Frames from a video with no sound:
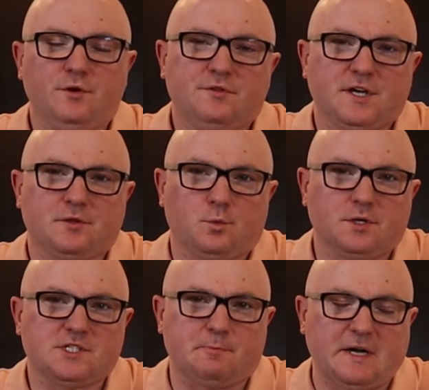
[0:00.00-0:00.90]
you think of the
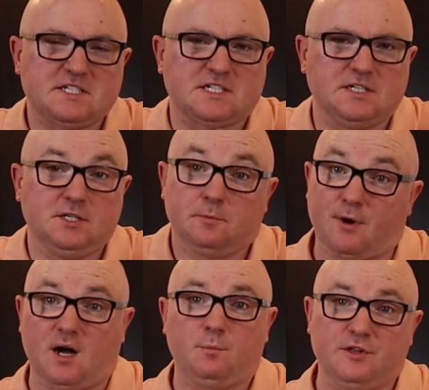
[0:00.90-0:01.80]
word spicy, you
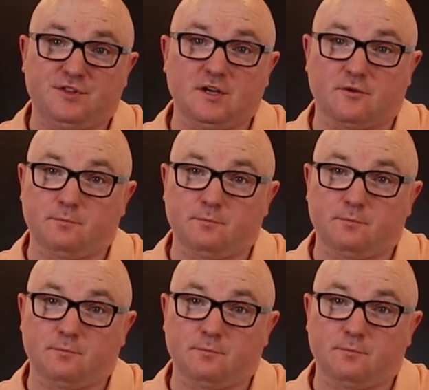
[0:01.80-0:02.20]
probably think